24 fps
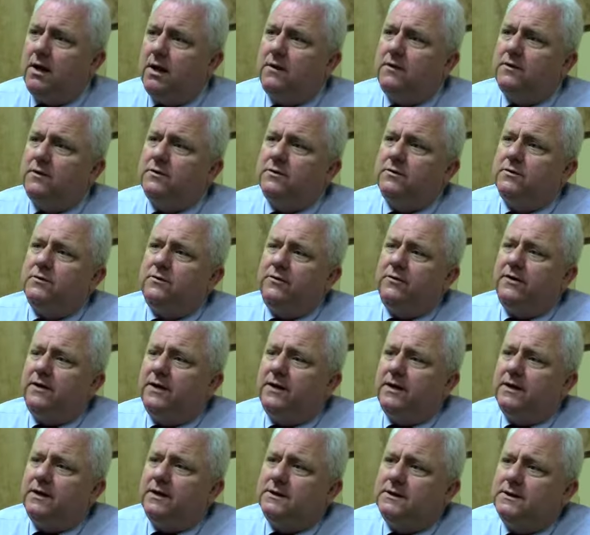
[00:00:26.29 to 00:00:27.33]
The truth
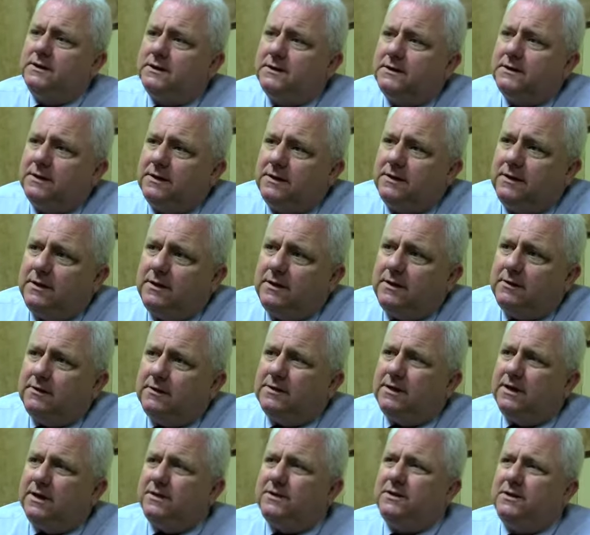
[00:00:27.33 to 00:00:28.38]
is,
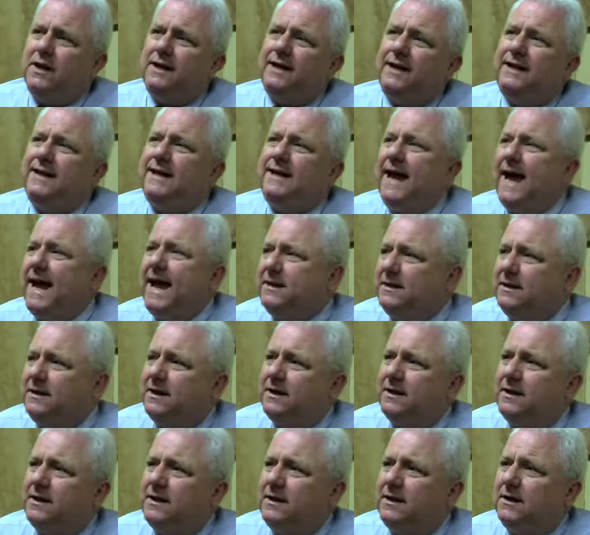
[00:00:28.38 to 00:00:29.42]
there's a
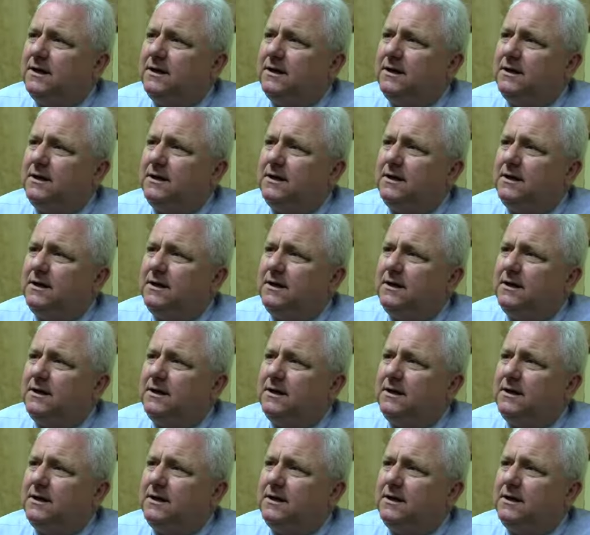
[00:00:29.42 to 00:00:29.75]
gigantic